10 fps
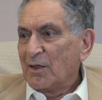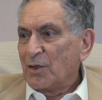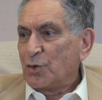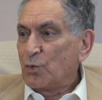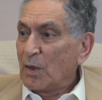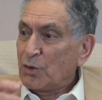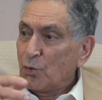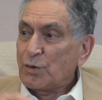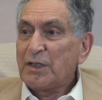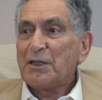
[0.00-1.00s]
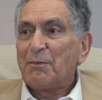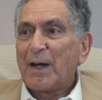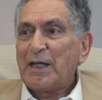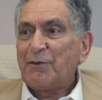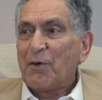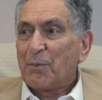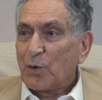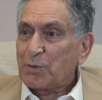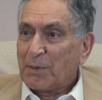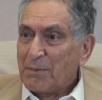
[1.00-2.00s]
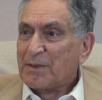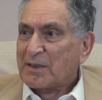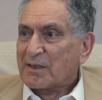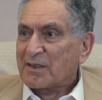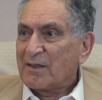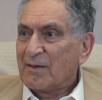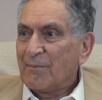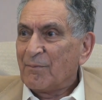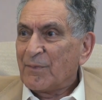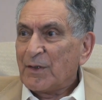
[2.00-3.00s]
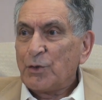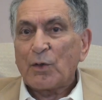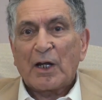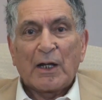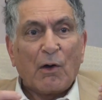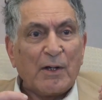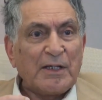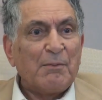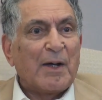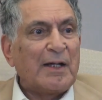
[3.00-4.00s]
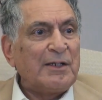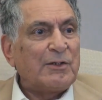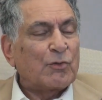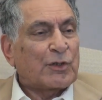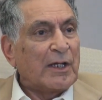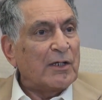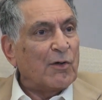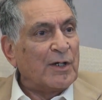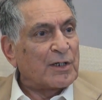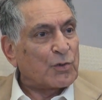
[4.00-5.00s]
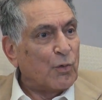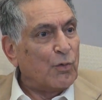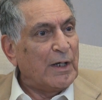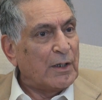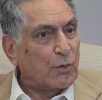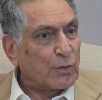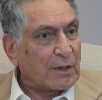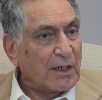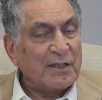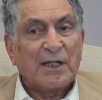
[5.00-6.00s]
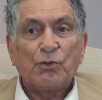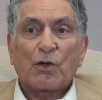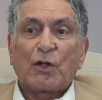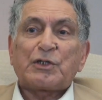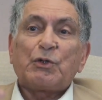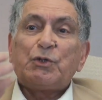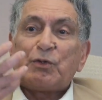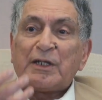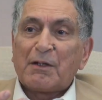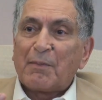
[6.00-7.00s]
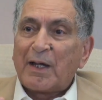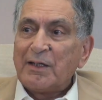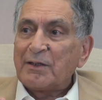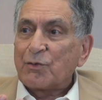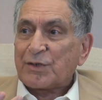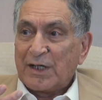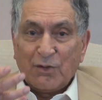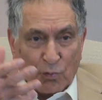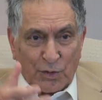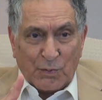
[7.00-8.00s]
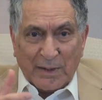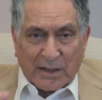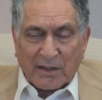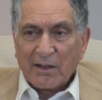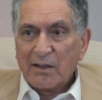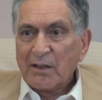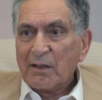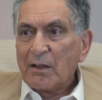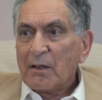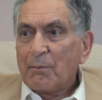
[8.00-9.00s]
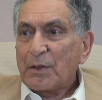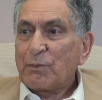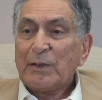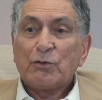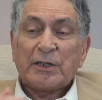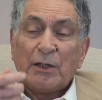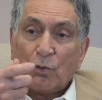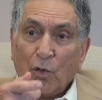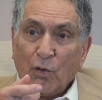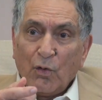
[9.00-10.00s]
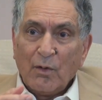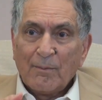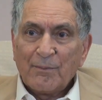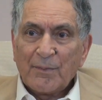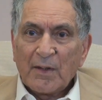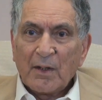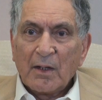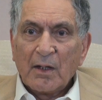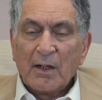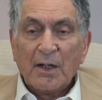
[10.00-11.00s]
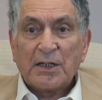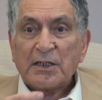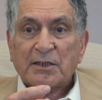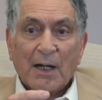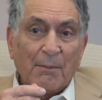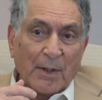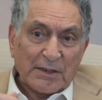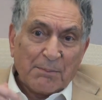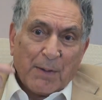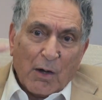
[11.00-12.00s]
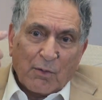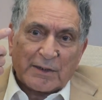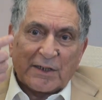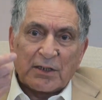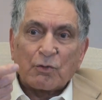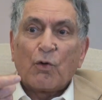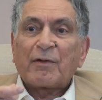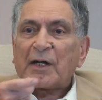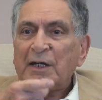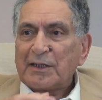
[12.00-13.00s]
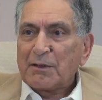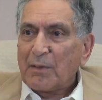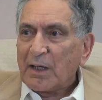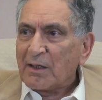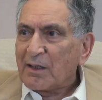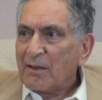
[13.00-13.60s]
You are using the mind for both purposes. You are allowing the mind to think on its own and do things, and you are also using the mind to say no to it. But when you say no, it is some other power that is overriding the mind.